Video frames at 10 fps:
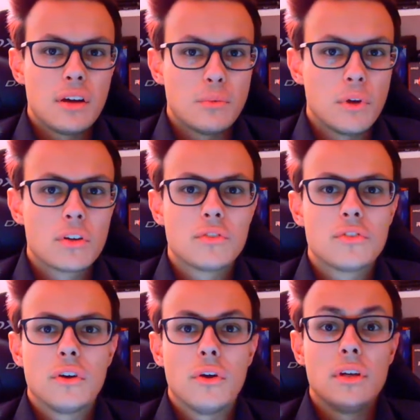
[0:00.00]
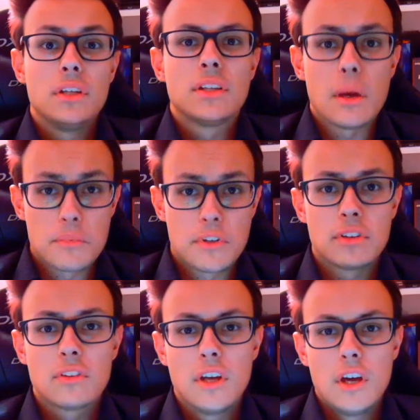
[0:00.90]
one of the early
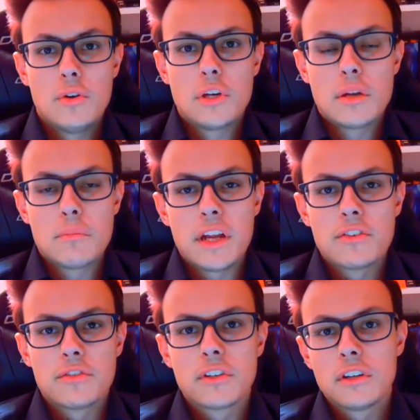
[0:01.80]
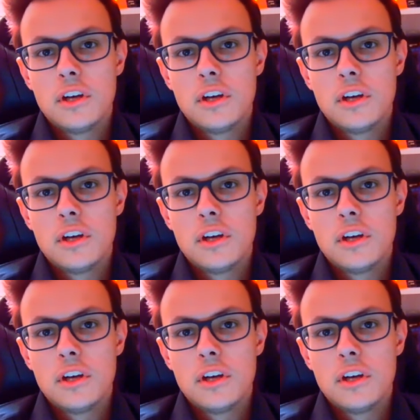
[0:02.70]
adopters who can benefit